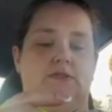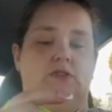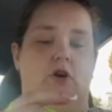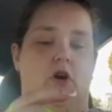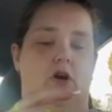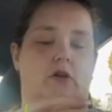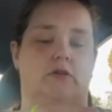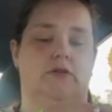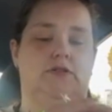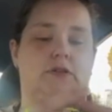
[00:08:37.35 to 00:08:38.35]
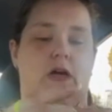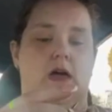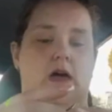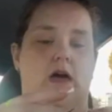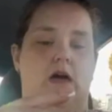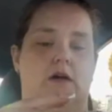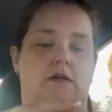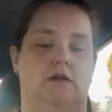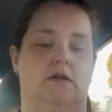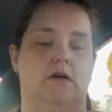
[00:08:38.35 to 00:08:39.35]
and scarves
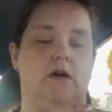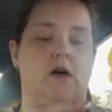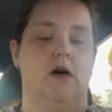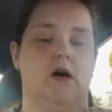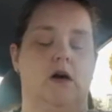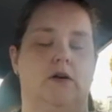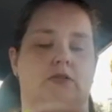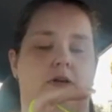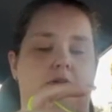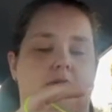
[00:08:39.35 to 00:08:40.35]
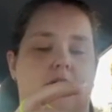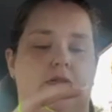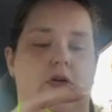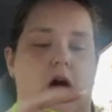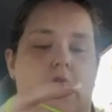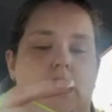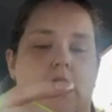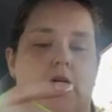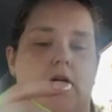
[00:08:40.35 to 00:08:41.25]
and things like that.